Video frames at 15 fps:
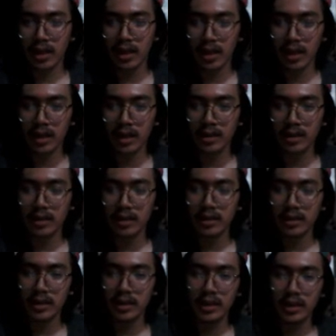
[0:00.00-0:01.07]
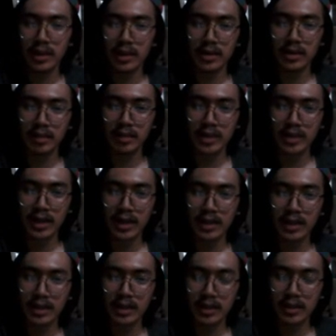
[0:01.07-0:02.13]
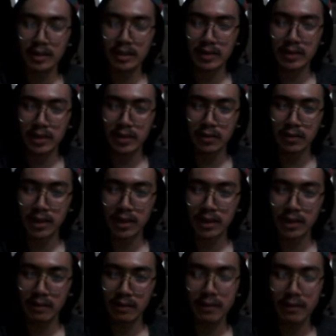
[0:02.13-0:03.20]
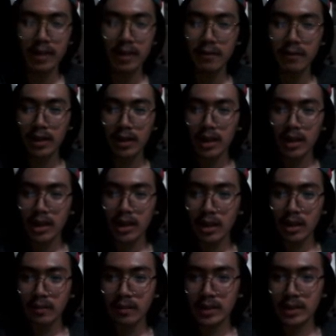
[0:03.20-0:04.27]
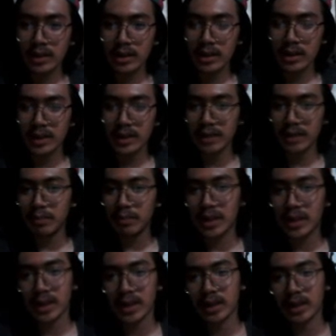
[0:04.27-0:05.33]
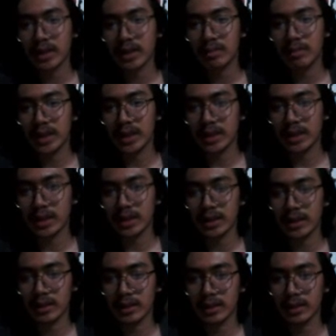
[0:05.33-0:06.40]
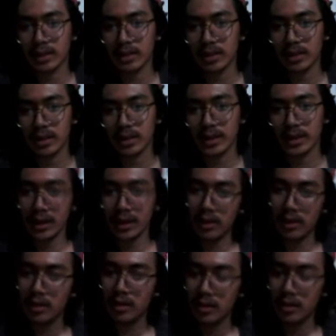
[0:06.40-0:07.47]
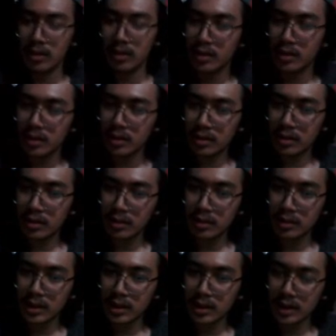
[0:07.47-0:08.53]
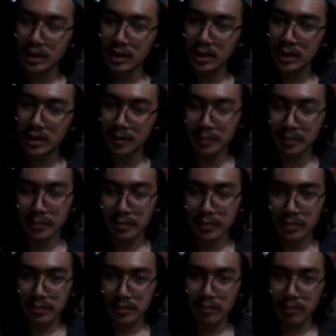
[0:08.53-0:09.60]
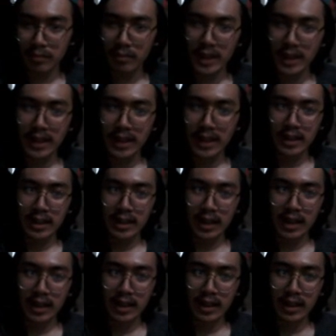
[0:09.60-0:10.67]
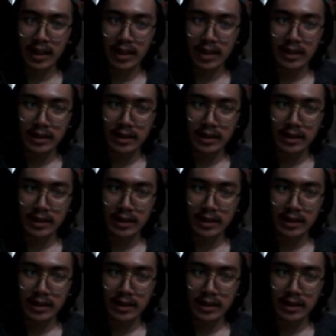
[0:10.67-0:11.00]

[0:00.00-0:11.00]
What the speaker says: odd number AND gates, which is 1, 3, 5, will simply be 0. So since the